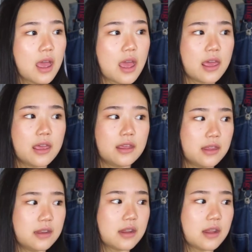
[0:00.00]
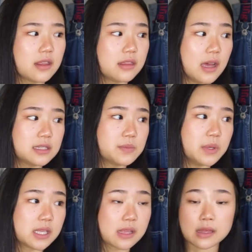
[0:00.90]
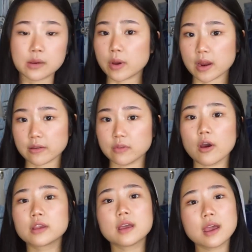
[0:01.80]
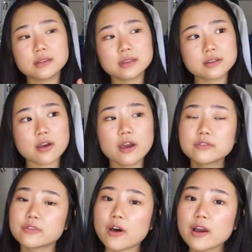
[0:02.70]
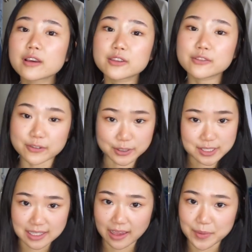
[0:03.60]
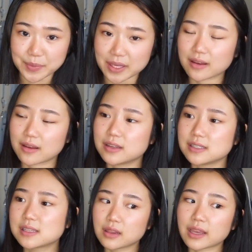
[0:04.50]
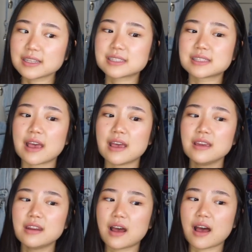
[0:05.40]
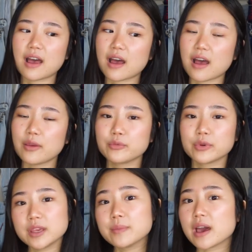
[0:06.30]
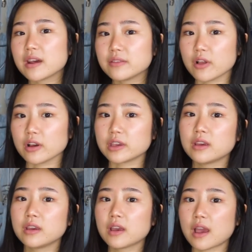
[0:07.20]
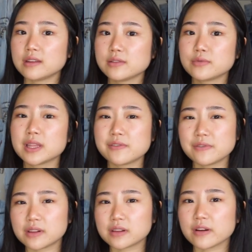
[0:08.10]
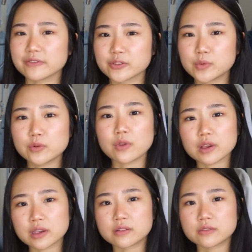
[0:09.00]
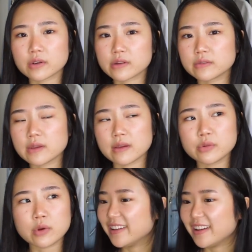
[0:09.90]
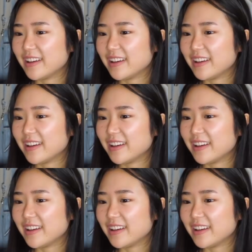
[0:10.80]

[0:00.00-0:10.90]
and that's basically what I vlogged. I did not vlog the first day because, like I said, I'm really bad at vlogging. I didn't really feel comfortable vlogging in front of everyone.